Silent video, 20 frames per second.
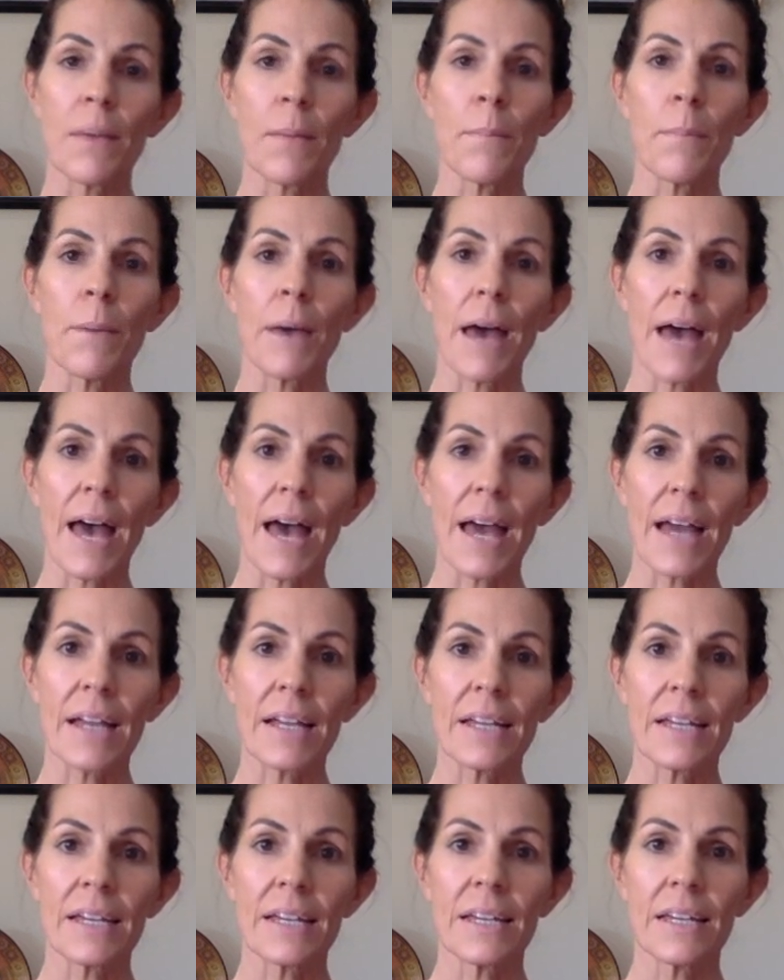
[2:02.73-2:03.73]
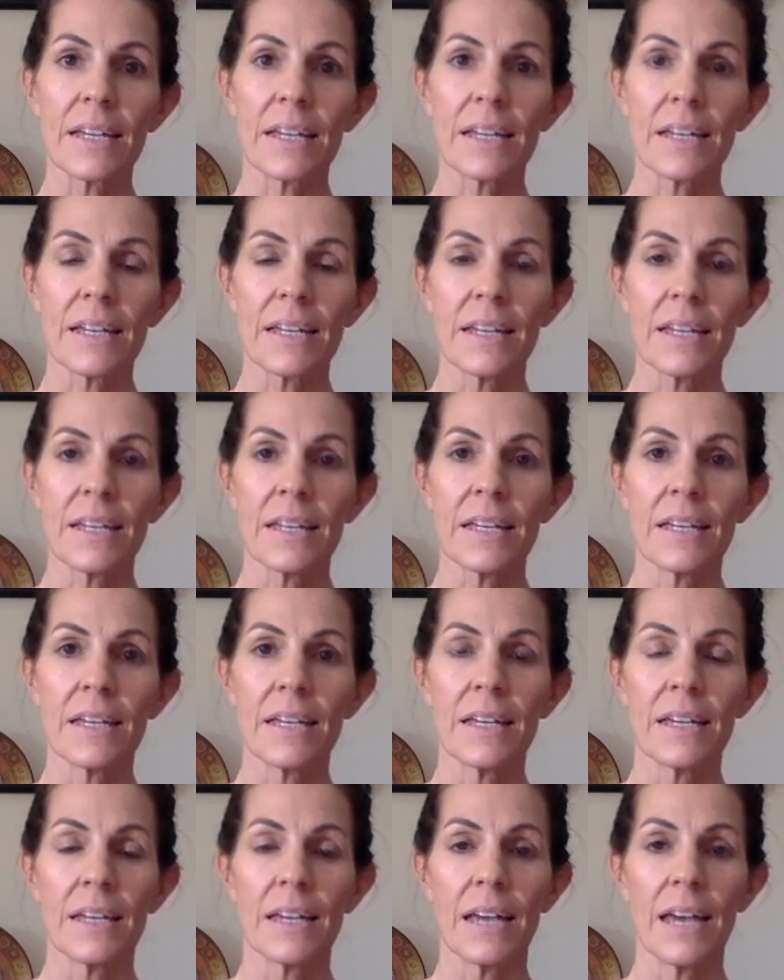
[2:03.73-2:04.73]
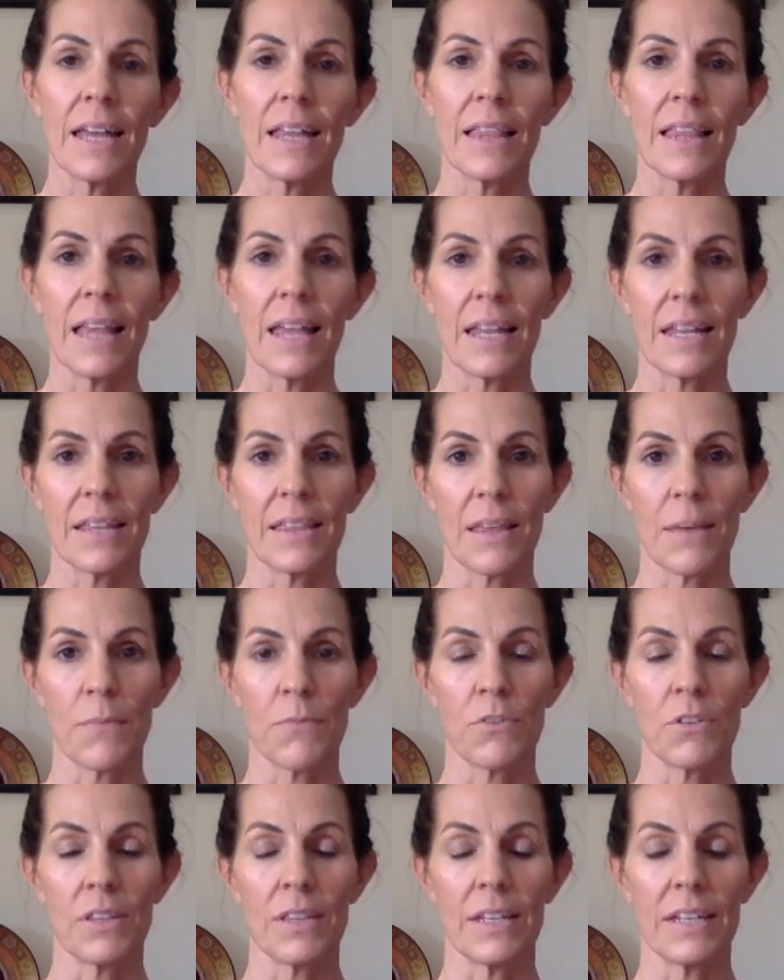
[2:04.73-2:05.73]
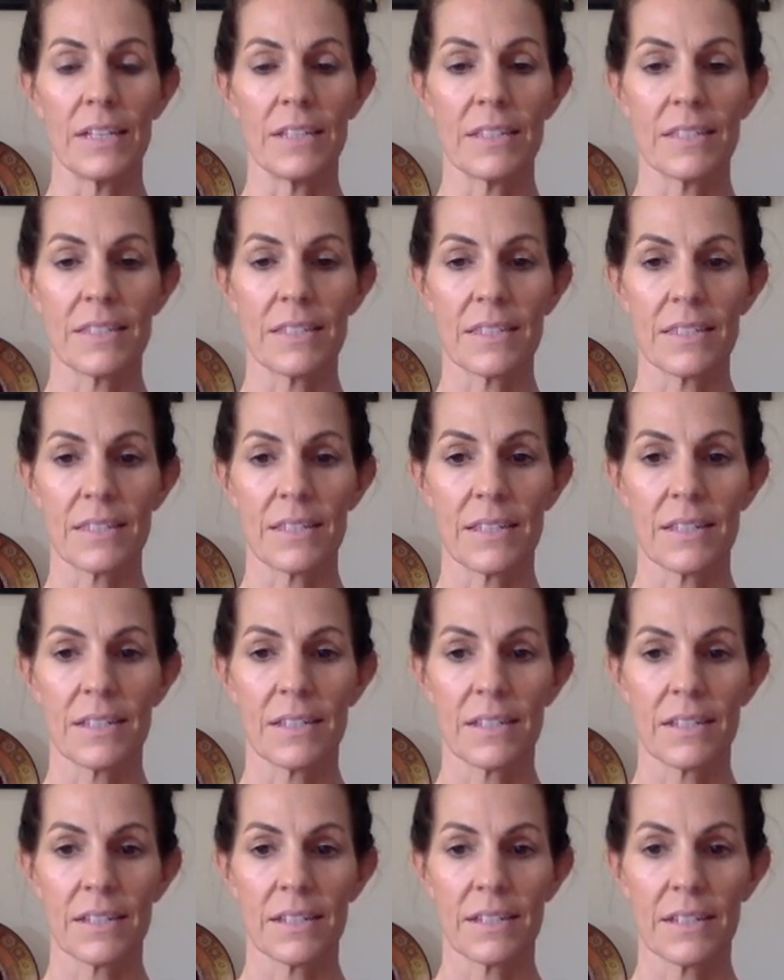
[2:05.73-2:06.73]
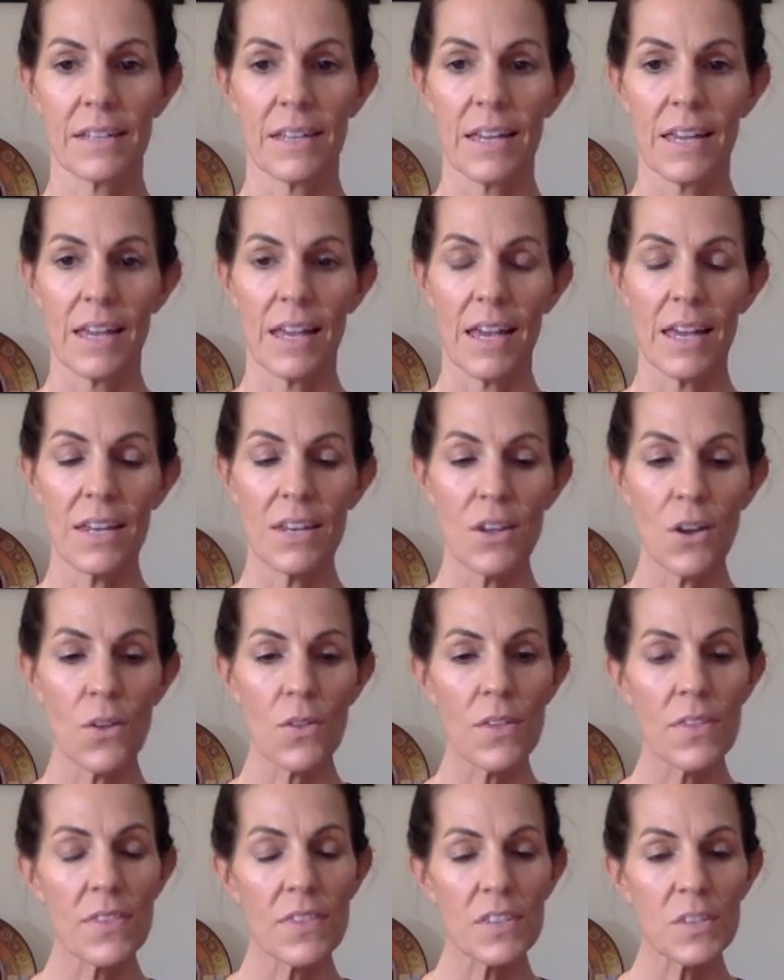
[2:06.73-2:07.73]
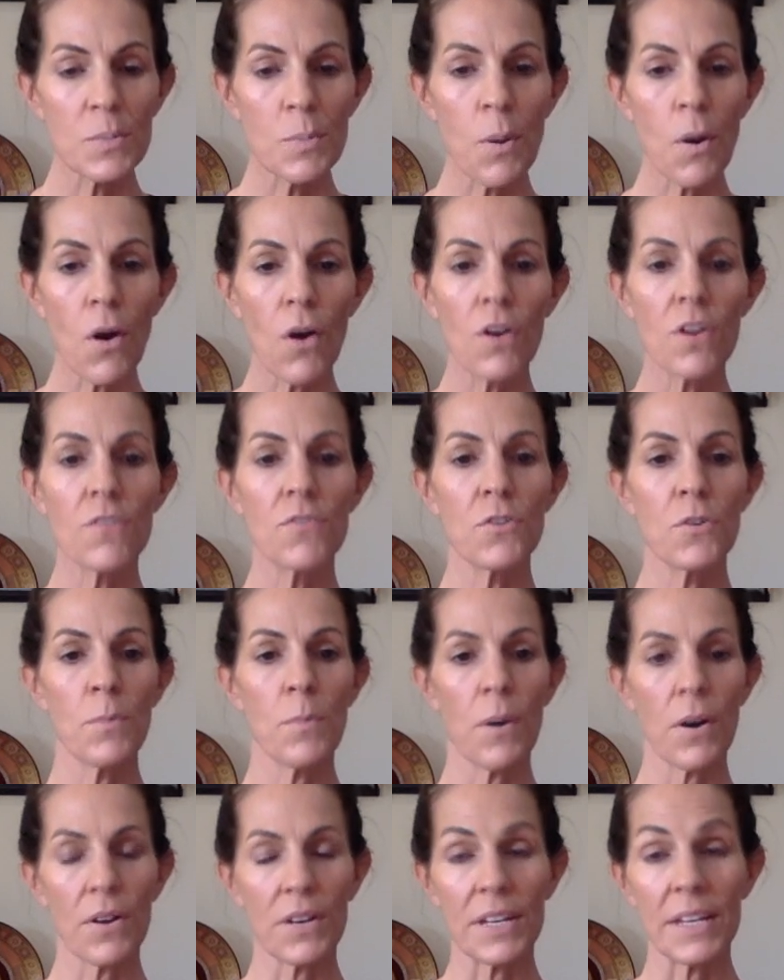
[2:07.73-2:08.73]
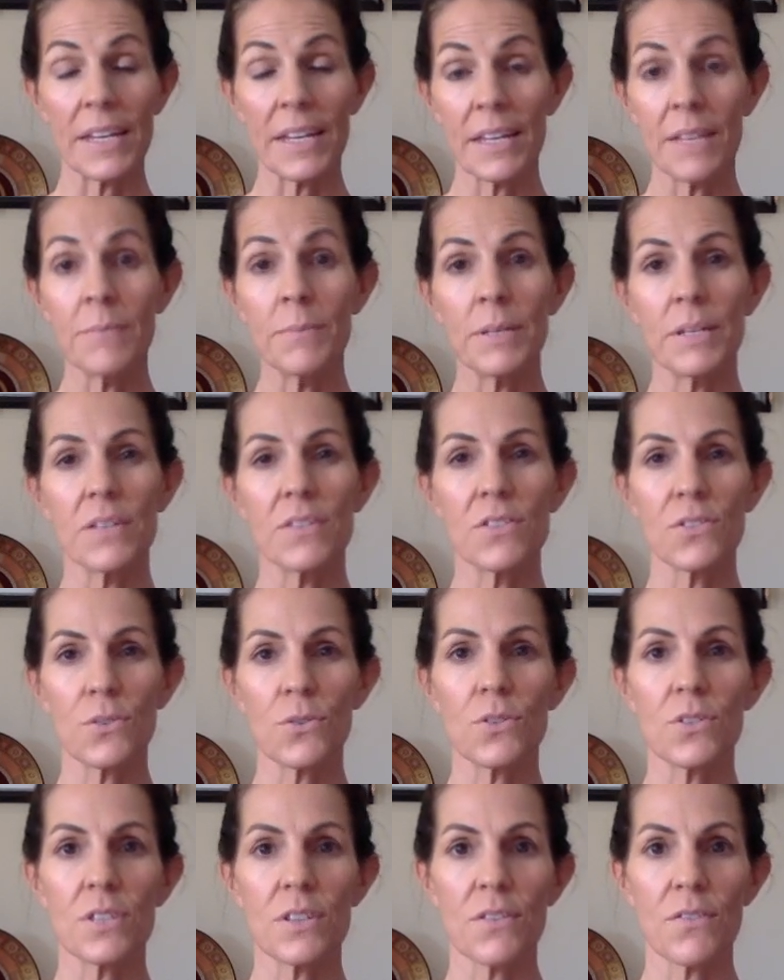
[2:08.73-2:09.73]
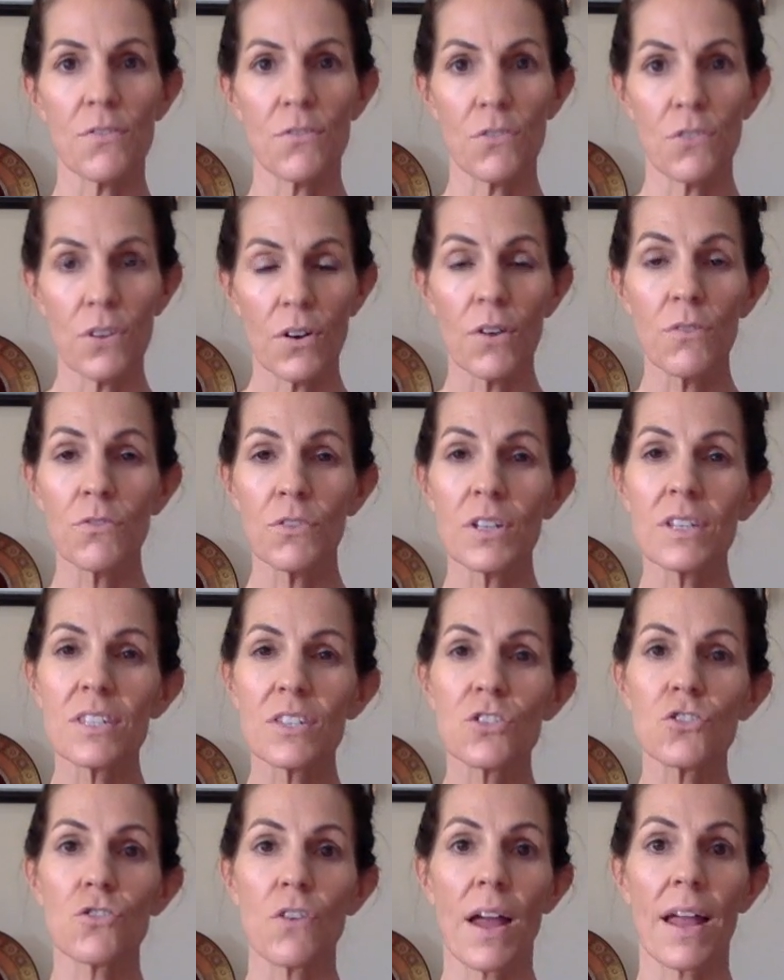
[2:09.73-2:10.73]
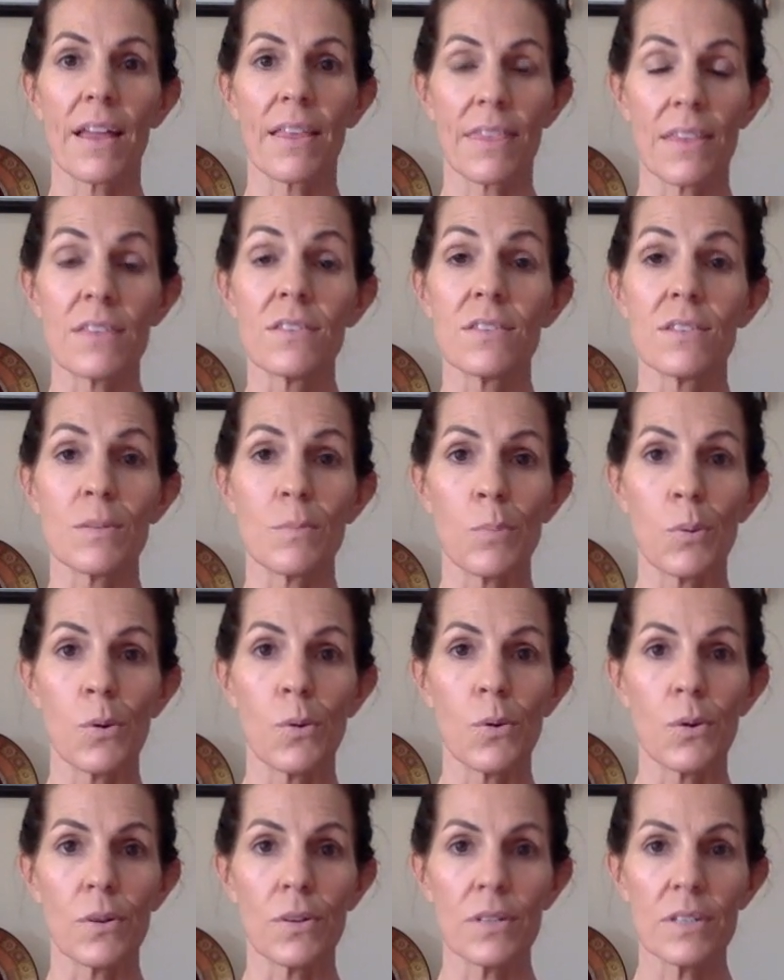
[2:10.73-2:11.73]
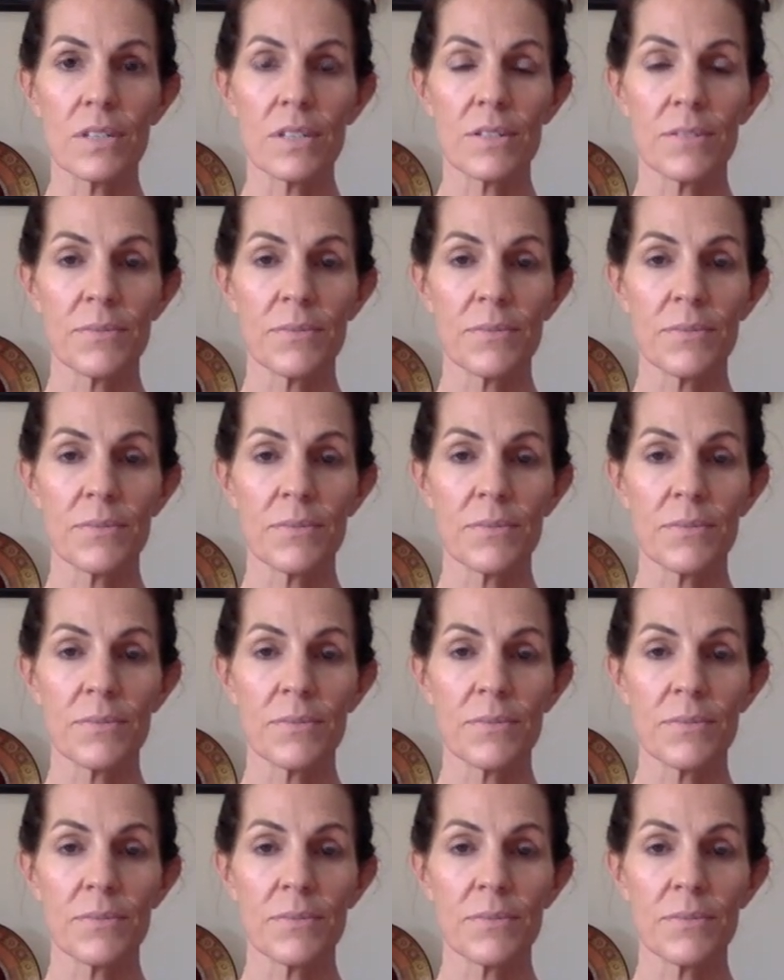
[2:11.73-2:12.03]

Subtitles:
them back and letting them release. And know that this part of your body can be a source of real strength and support.